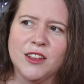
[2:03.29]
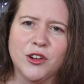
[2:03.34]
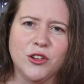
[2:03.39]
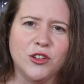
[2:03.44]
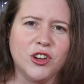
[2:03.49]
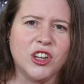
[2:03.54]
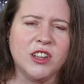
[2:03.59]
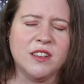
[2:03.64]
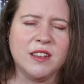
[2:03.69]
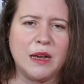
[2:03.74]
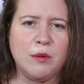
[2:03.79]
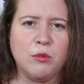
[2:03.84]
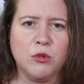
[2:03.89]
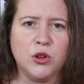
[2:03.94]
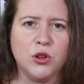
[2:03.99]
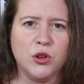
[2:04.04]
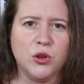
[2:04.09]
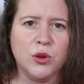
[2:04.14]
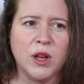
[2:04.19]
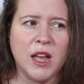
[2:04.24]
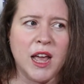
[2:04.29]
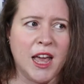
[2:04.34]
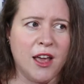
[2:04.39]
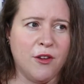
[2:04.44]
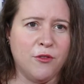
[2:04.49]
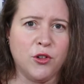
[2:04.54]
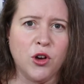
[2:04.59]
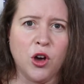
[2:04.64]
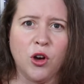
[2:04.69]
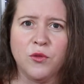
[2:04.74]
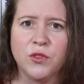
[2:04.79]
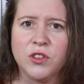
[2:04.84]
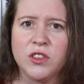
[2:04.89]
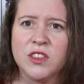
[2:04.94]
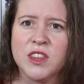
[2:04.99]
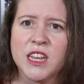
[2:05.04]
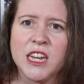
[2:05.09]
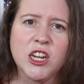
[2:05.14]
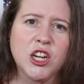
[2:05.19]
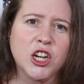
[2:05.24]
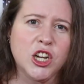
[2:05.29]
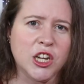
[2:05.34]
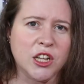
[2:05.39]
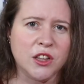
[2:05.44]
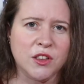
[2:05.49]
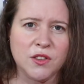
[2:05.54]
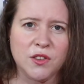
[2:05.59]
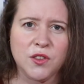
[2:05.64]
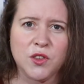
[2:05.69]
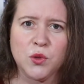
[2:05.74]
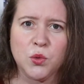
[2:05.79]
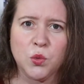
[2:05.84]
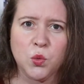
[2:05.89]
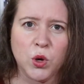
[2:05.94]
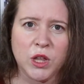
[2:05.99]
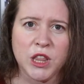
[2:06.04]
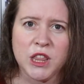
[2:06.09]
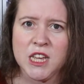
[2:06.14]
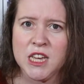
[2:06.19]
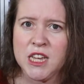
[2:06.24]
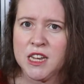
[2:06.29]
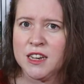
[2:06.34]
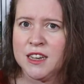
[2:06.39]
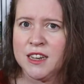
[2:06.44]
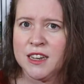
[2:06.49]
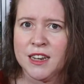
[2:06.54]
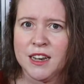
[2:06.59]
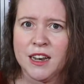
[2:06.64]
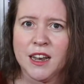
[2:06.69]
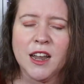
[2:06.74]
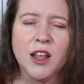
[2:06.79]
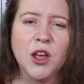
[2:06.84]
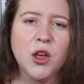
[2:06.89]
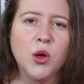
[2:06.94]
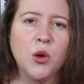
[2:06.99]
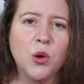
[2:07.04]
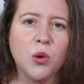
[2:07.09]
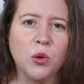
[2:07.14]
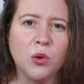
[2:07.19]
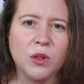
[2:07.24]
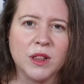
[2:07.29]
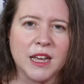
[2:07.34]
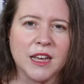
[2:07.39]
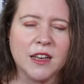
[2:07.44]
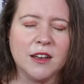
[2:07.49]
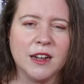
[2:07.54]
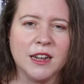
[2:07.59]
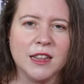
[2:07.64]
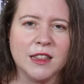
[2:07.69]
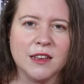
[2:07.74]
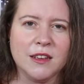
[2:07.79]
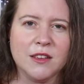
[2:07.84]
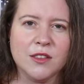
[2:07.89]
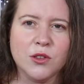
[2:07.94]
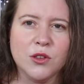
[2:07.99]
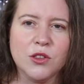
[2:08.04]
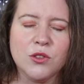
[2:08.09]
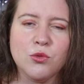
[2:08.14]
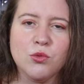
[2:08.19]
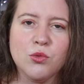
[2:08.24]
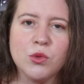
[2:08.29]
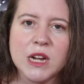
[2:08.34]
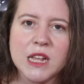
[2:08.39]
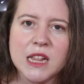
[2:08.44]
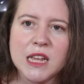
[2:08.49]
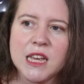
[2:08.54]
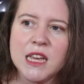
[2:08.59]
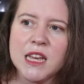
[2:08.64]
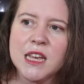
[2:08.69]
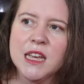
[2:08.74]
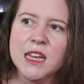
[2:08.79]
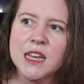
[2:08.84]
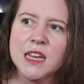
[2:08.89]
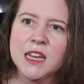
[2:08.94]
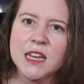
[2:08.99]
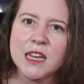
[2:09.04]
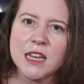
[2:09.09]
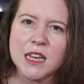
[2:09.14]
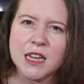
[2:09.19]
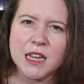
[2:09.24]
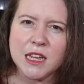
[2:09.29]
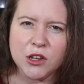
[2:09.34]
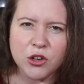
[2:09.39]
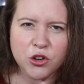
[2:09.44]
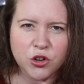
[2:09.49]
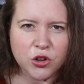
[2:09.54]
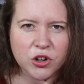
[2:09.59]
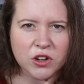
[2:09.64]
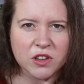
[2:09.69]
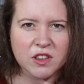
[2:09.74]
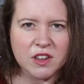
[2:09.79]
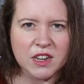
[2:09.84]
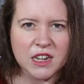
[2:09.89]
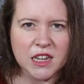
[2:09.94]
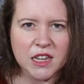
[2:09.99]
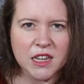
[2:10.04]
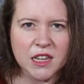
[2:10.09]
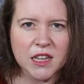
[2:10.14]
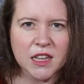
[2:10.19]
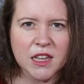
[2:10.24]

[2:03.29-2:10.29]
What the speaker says: she's able to have conversations with it and all that kind of thing. So it's really interesting.